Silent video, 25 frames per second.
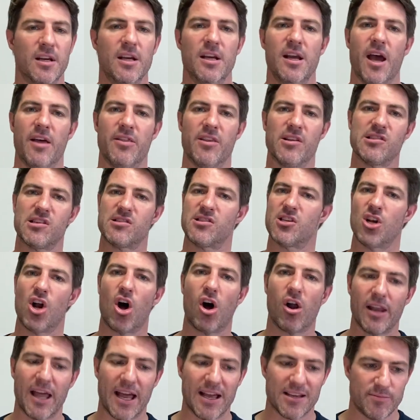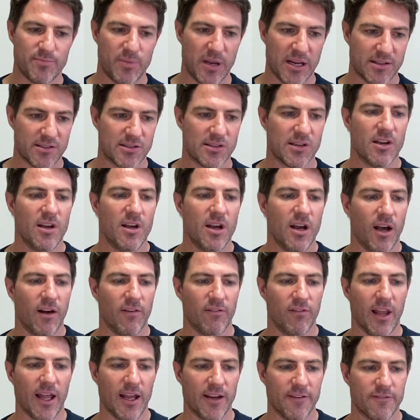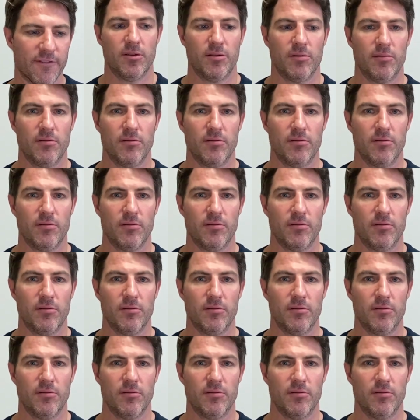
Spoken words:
And this is in all aspects of life.